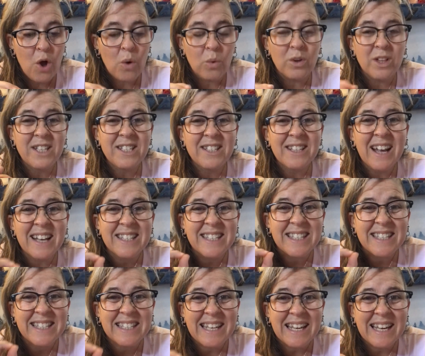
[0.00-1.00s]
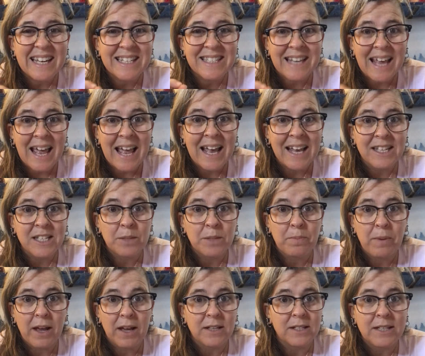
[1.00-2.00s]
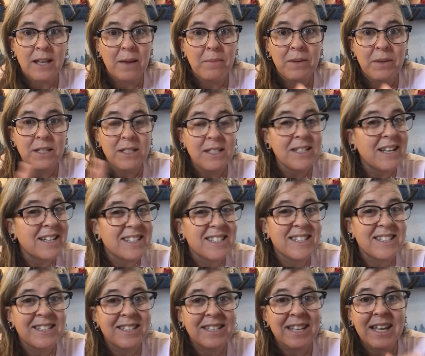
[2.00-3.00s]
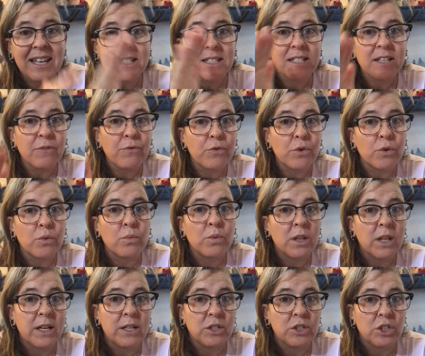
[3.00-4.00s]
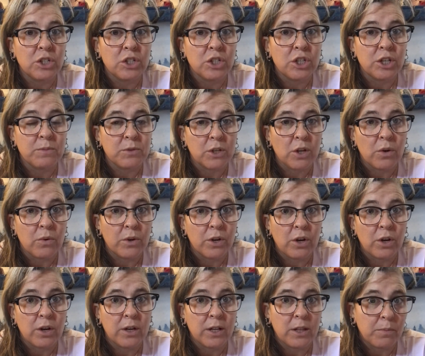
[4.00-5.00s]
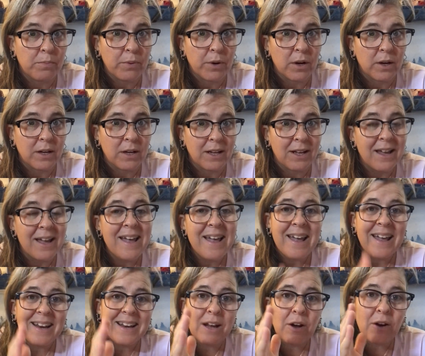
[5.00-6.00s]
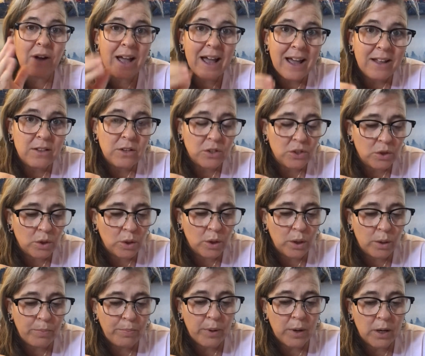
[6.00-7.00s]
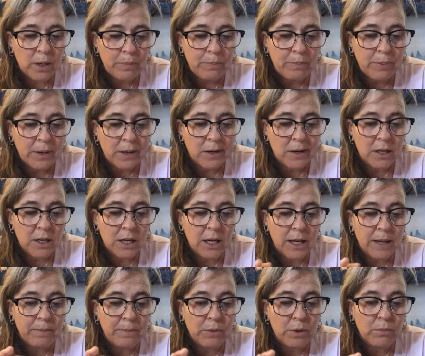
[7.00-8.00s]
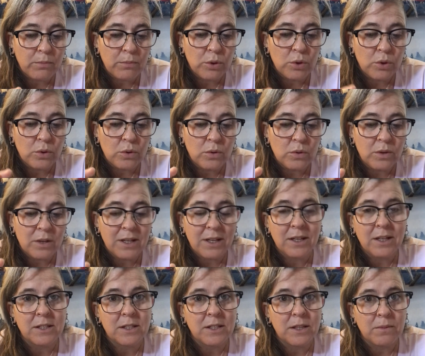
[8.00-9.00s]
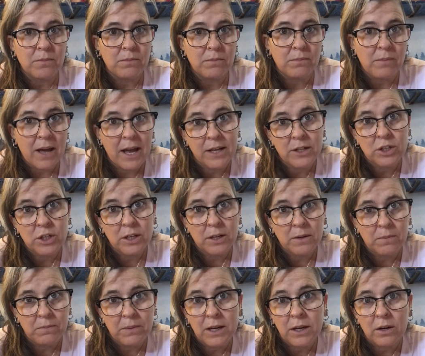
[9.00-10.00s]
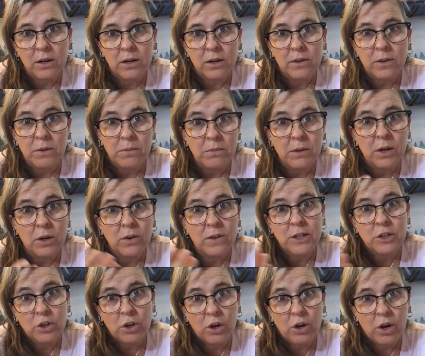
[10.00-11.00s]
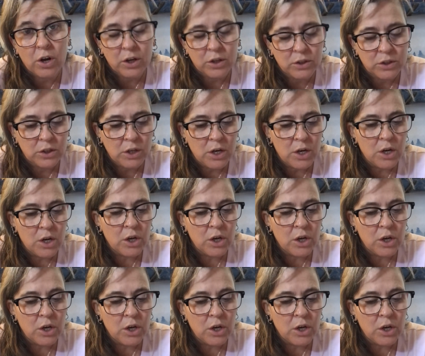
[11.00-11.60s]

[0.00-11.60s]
Well, he's got 6 aspects. That means he's got 6 different relationships going on at the party. Now, at the Solar Party Paradigm, the moon is the magic mirror, the mirror that talks.